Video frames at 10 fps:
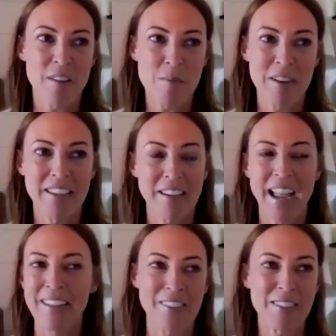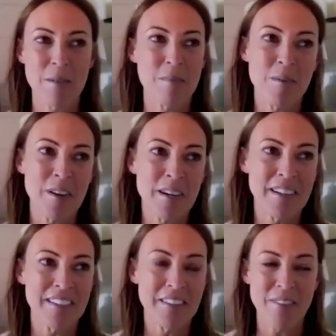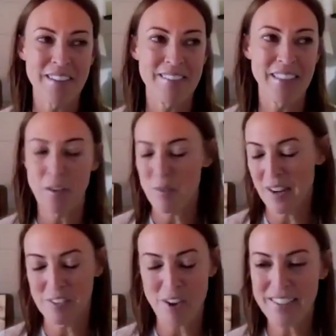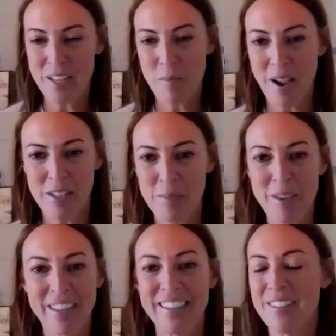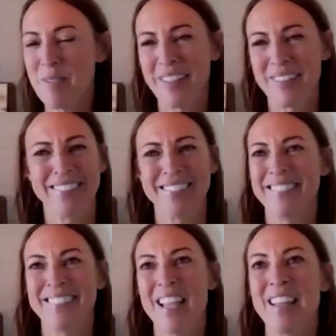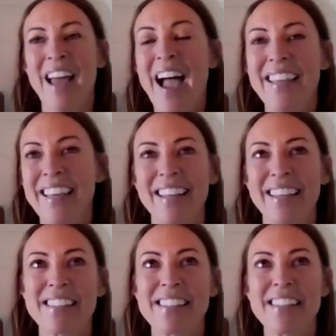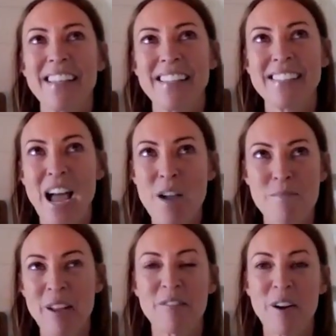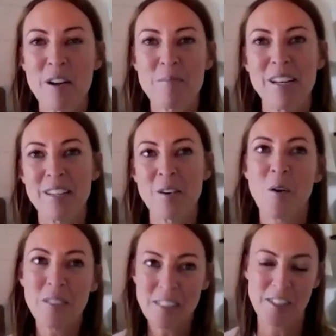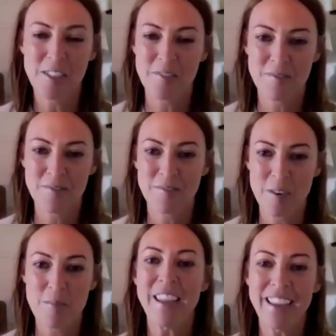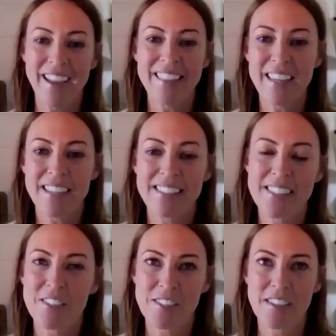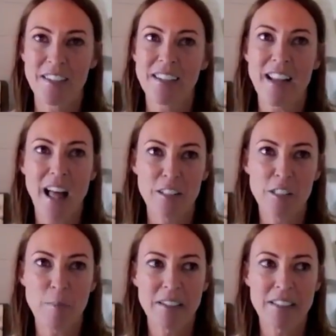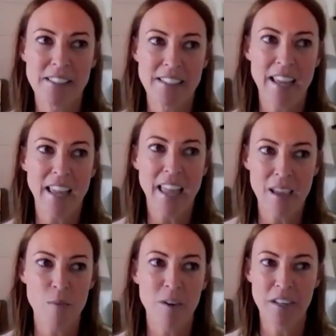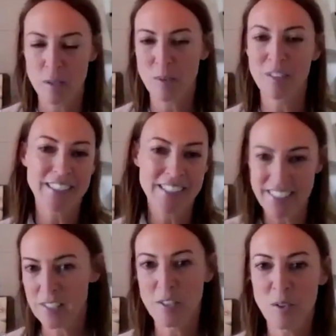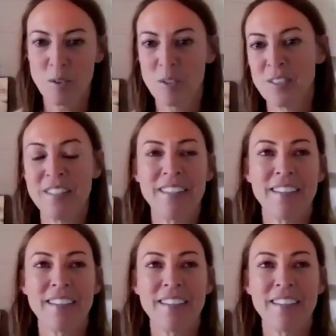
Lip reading: everybody kind of looks at me weird if I like when I try to tell my husband, and he's like, and I get it because it's not meant for anybody to know. It's just for me. I think it's just an acknowledgement to say, hey, we're here, we're listening to you.